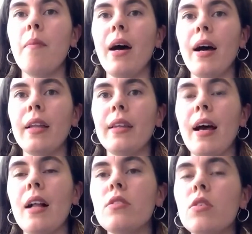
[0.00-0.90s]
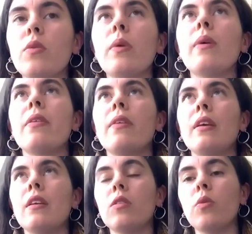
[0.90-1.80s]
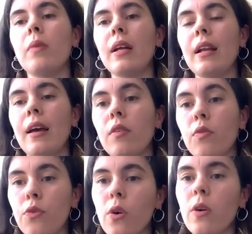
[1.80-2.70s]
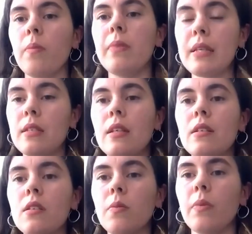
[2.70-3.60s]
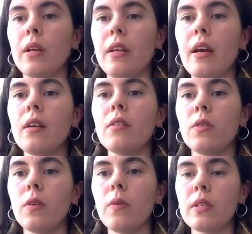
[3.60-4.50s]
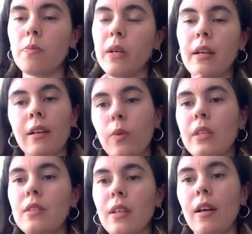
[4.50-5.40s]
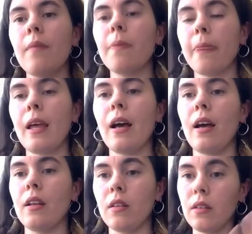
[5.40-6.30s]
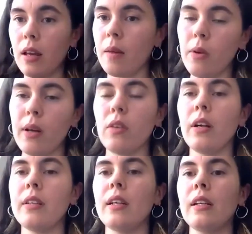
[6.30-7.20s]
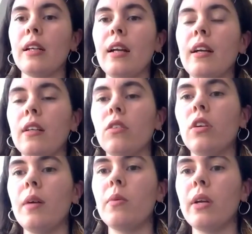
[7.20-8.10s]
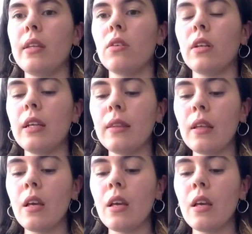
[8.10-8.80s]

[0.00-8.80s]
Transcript: But also we were thinking to make like 4 big scenes per year, spring, winter, and everyone on Gata Negra can collaborate on it.